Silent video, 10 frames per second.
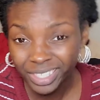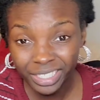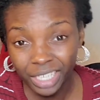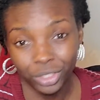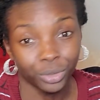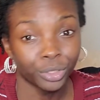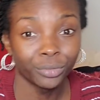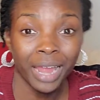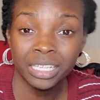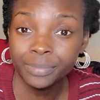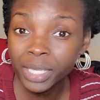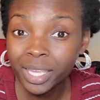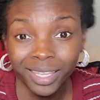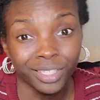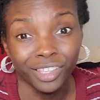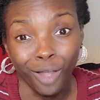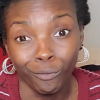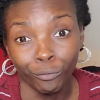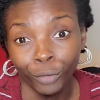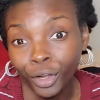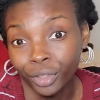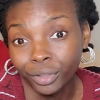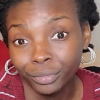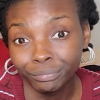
Sexual harassment is wrong.